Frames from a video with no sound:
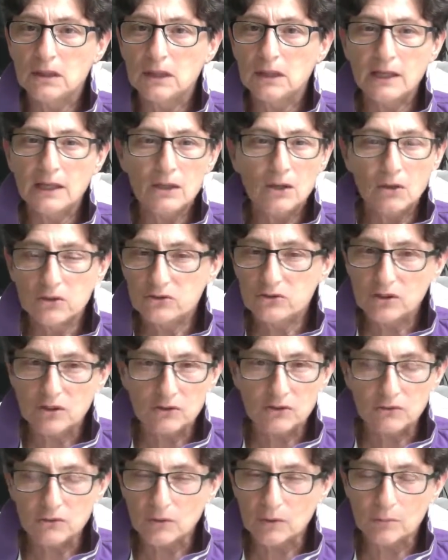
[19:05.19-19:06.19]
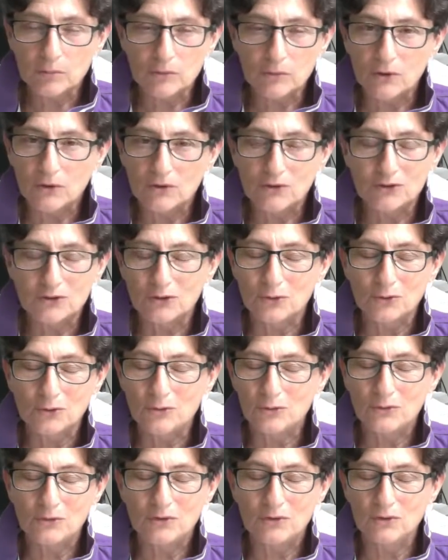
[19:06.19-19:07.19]
And not just from dog
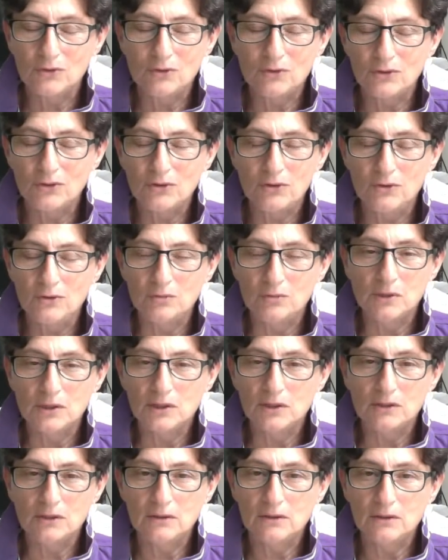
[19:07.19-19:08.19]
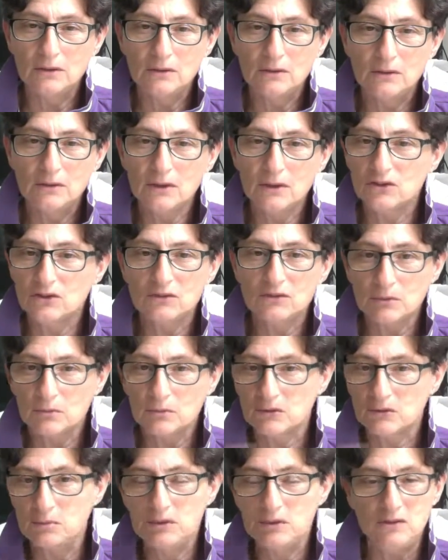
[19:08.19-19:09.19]
to human, not just from
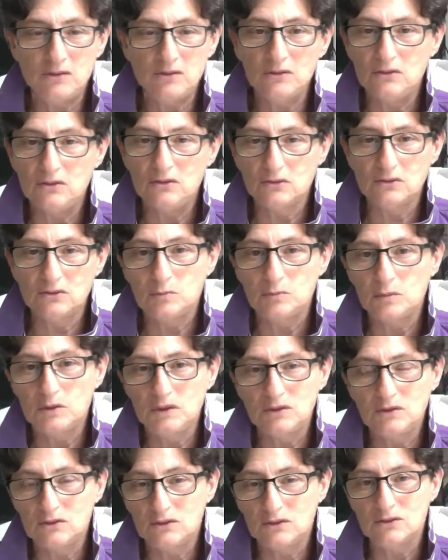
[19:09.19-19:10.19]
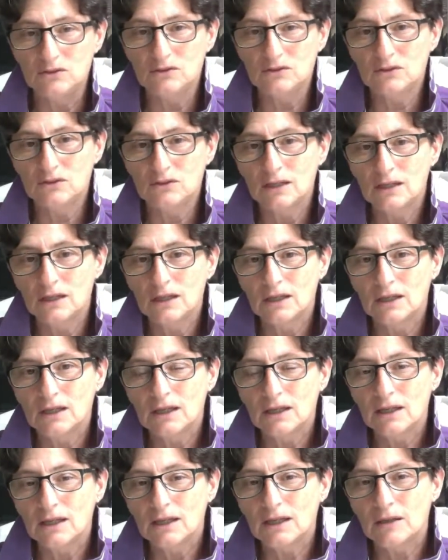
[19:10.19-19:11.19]
species to species,
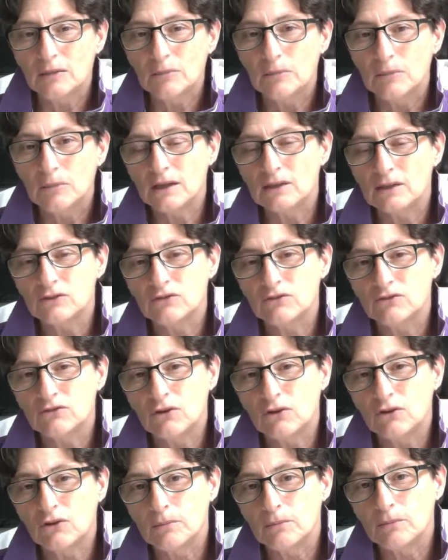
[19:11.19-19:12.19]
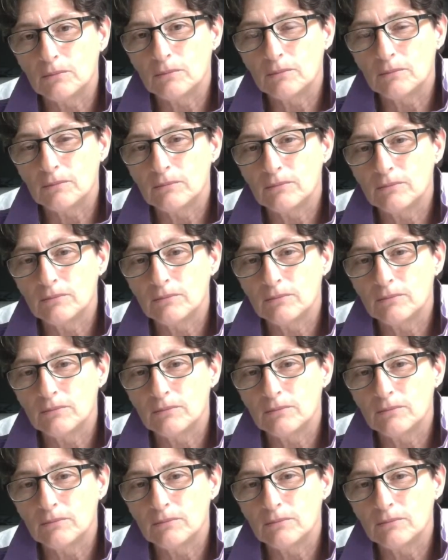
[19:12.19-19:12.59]
but from